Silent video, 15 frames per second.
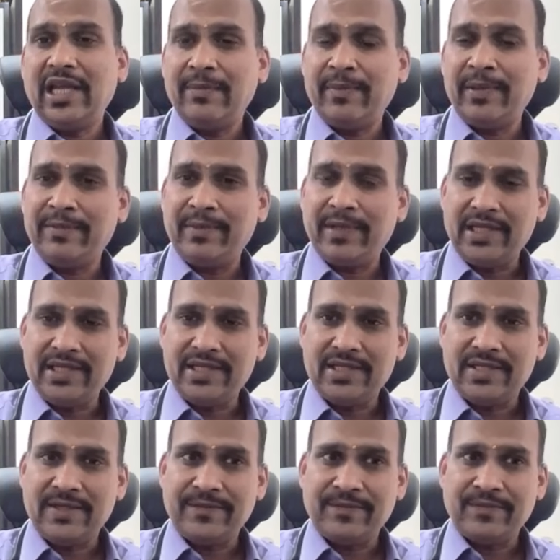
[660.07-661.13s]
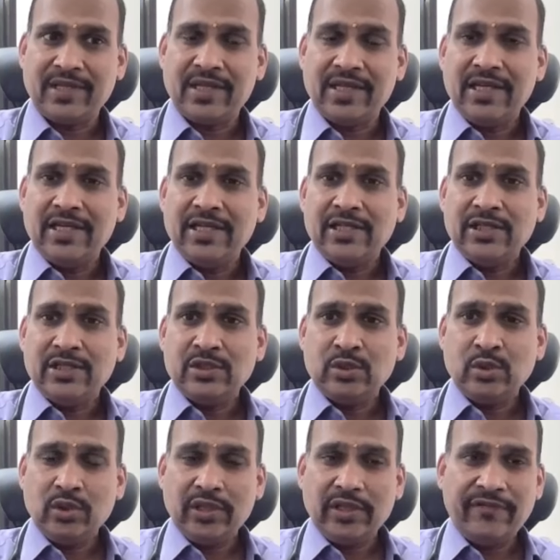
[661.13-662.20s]
mmHg.
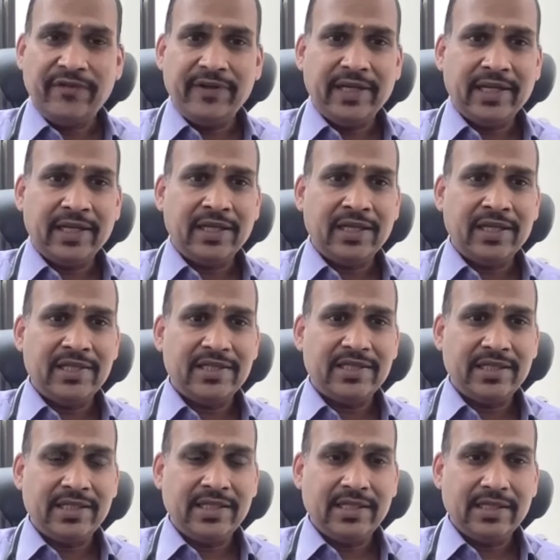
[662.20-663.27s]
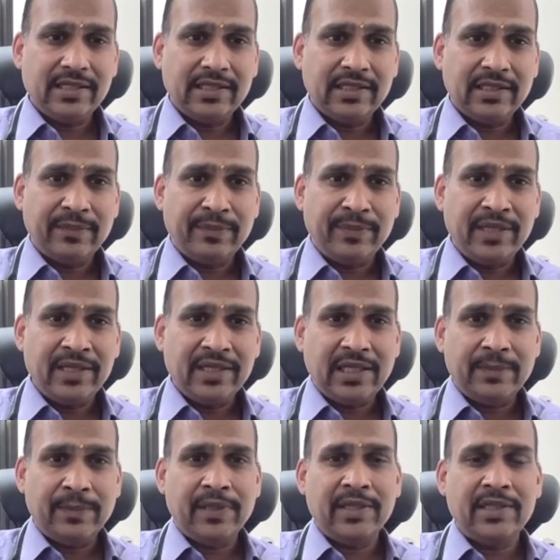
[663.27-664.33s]
So if we technically see, the mean
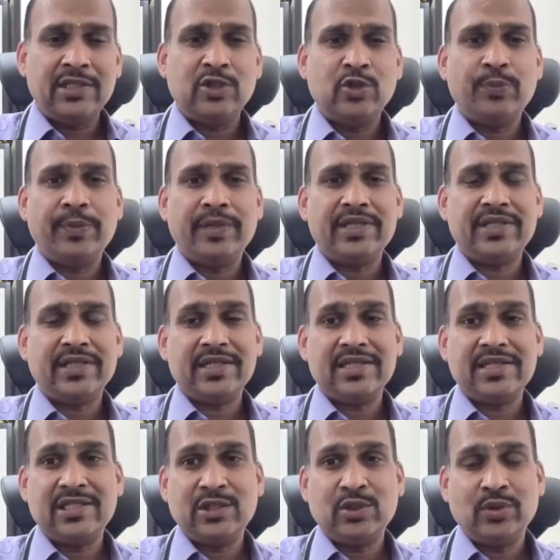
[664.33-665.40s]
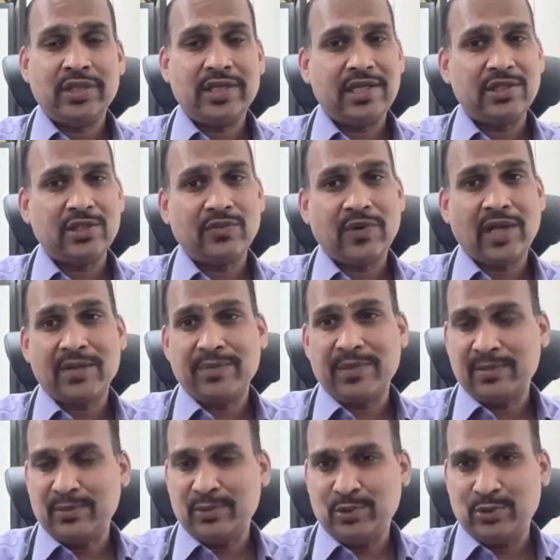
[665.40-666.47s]
capillary CO pressure is 0 in case of
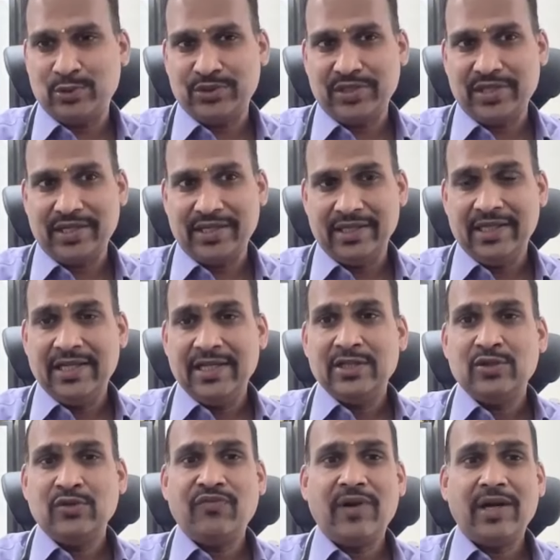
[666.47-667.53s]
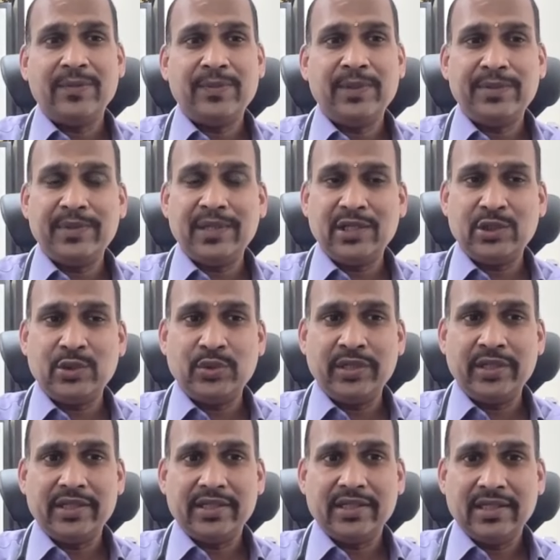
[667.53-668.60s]
carbon monoxide. So what will be the
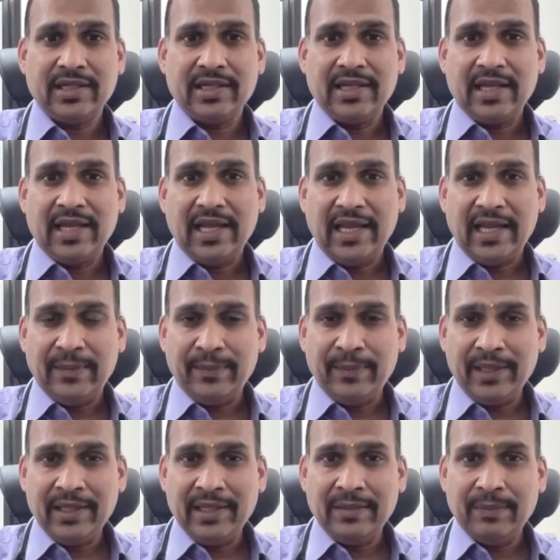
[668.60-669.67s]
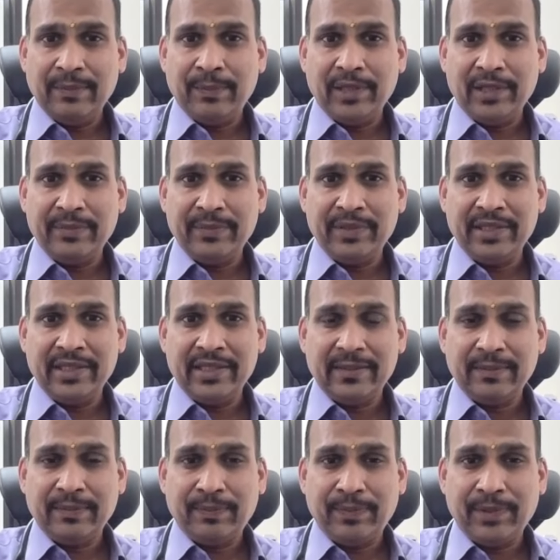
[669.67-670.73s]
unit? ml per minute
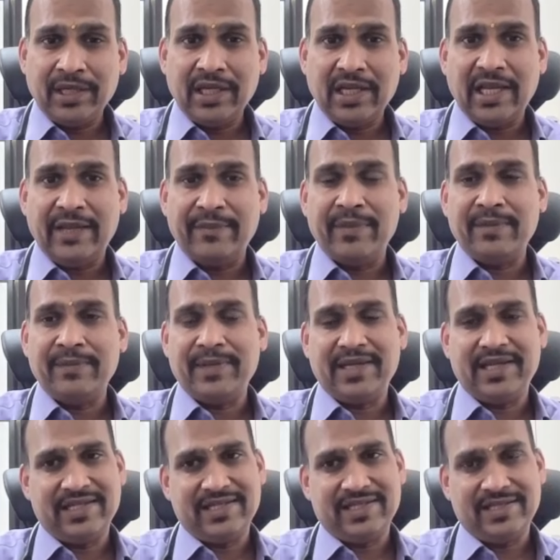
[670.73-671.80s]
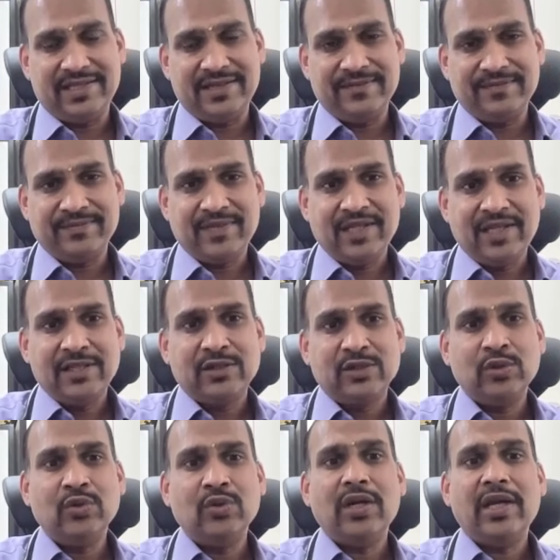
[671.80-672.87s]
per mmHg.
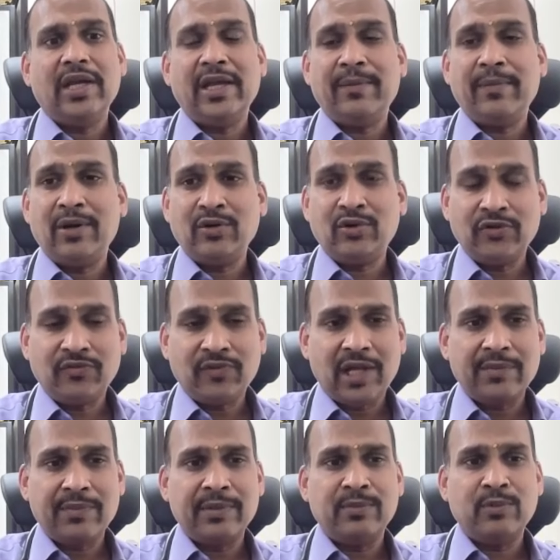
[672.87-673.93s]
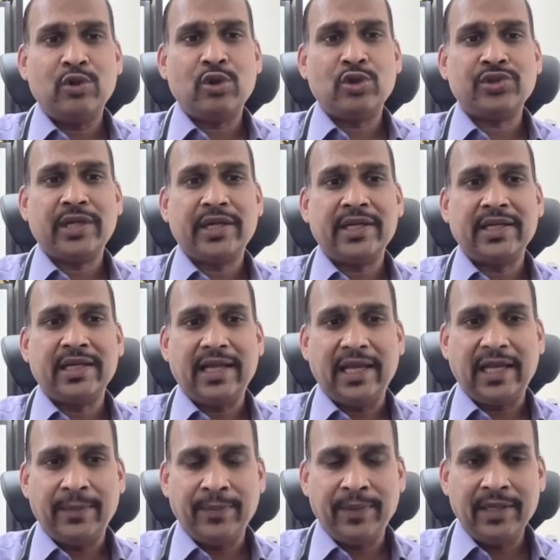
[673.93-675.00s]
So amount of carbon monoxide in
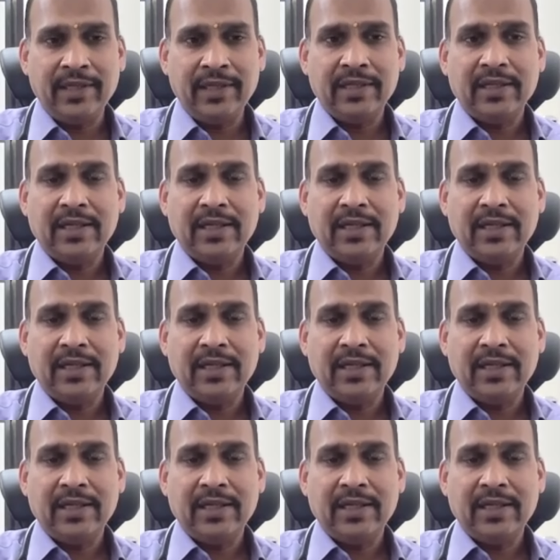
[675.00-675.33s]
ml